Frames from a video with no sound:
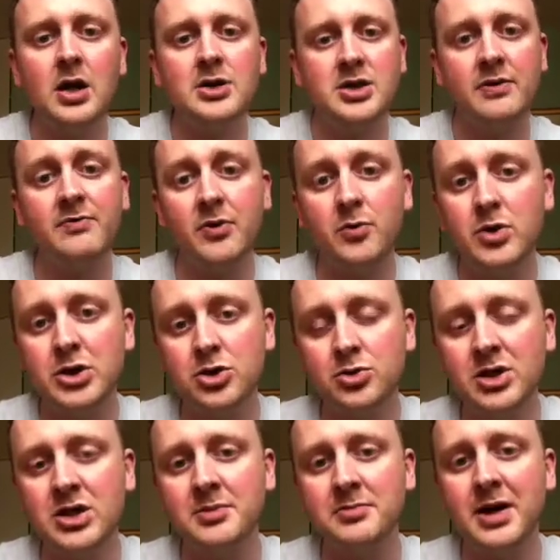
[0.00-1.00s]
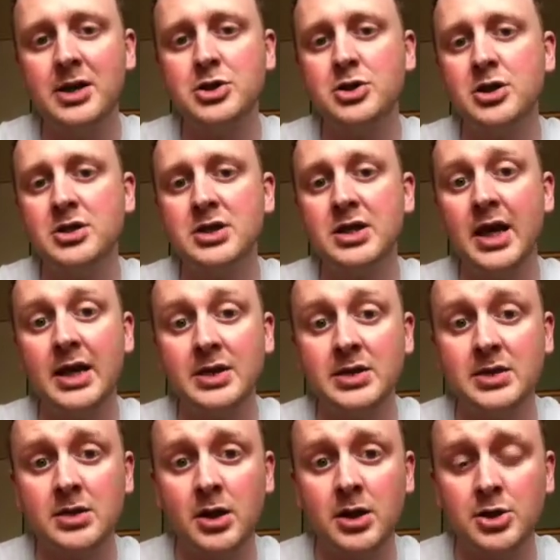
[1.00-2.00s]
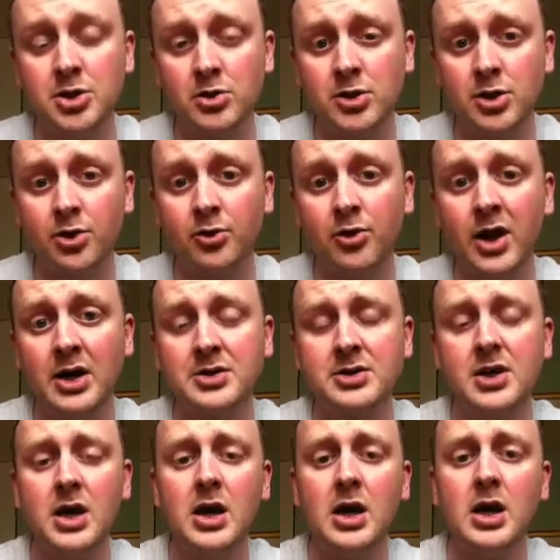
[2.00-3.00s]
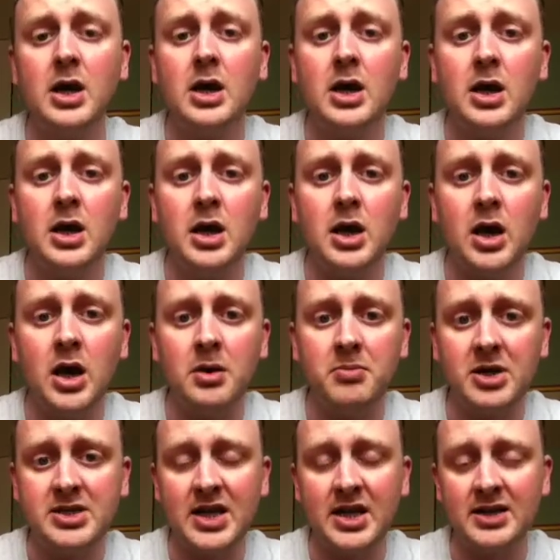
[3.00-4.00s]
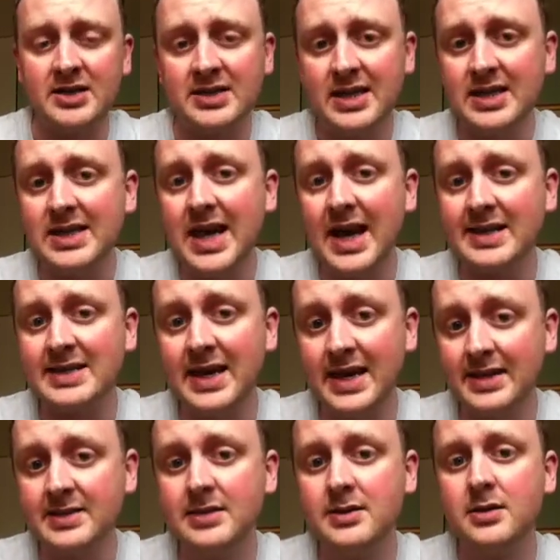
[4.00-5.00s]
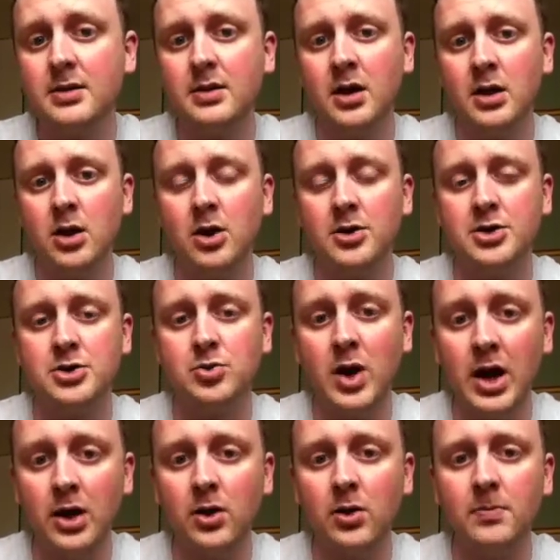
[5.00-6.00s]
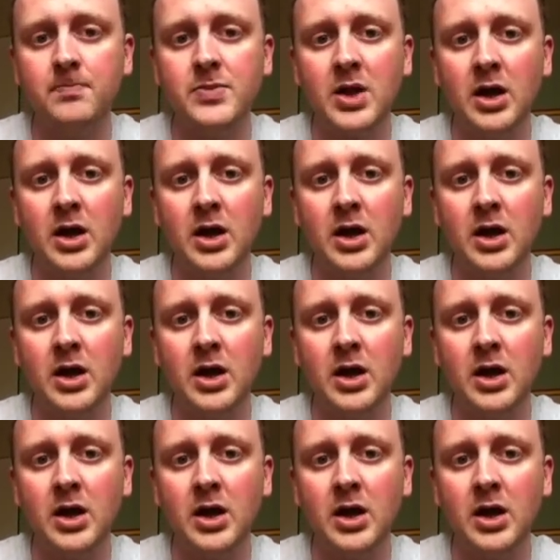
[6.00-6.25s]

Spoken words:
Something we do need to mention is against Soto Carras, Maidana did get hit a lot as well.